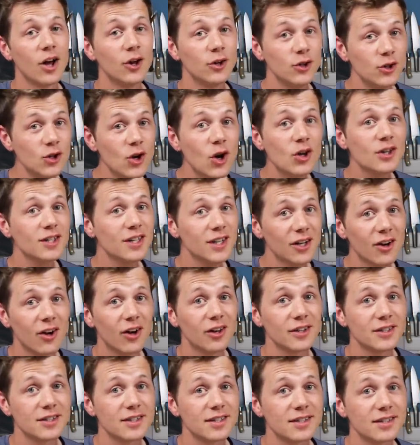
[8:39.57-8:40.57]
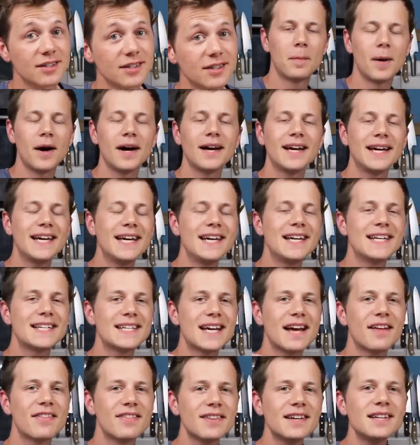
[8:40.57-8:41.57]
Not a lot. But it is
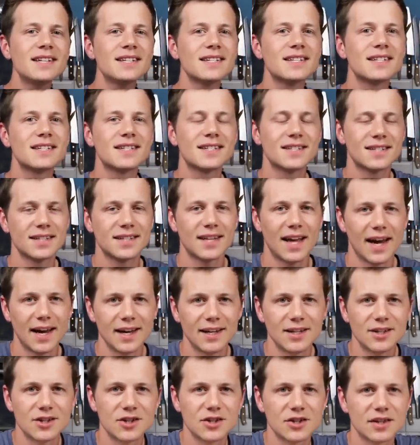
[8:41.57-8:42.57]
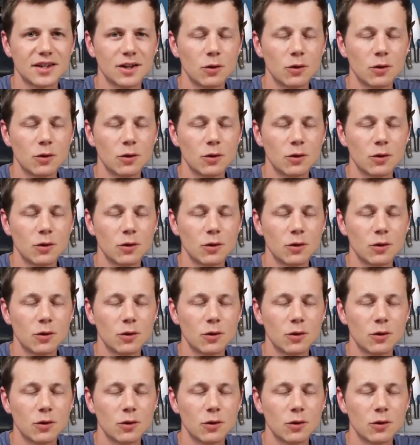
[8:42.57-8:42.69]
at this stage